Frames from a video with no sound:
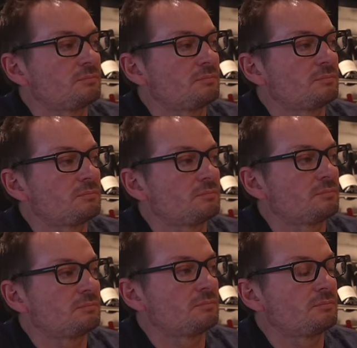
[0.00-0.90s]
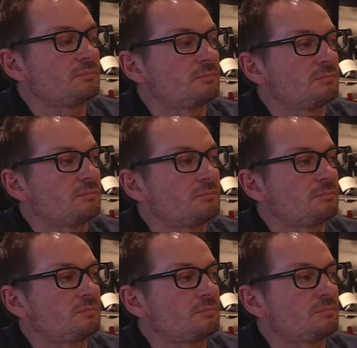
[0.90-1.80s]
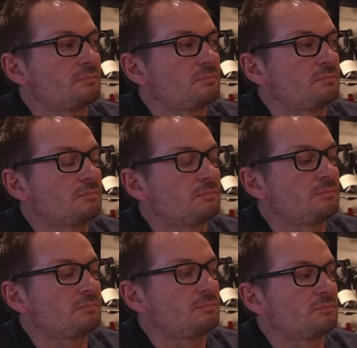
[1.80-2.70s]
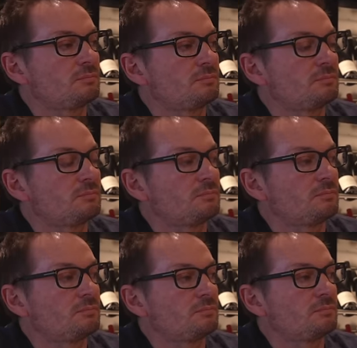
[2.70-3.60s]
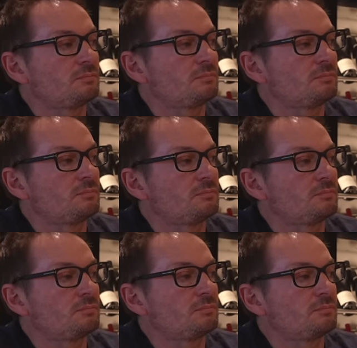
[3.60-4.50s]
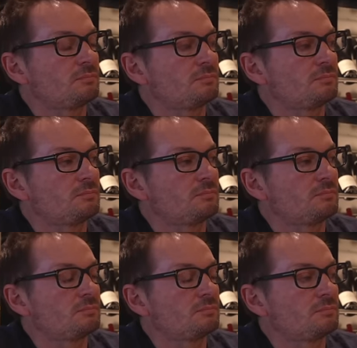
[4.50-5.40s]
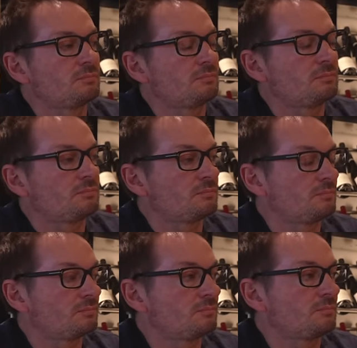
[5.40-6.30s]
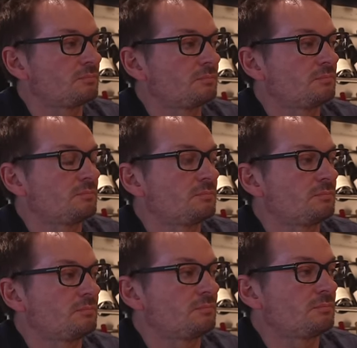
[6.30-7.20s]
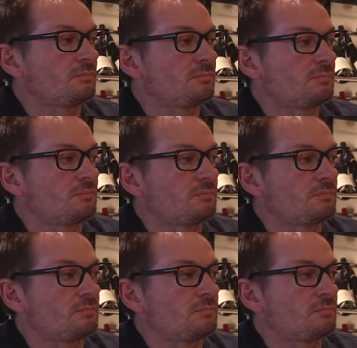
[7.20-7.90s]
The person shown says nothing.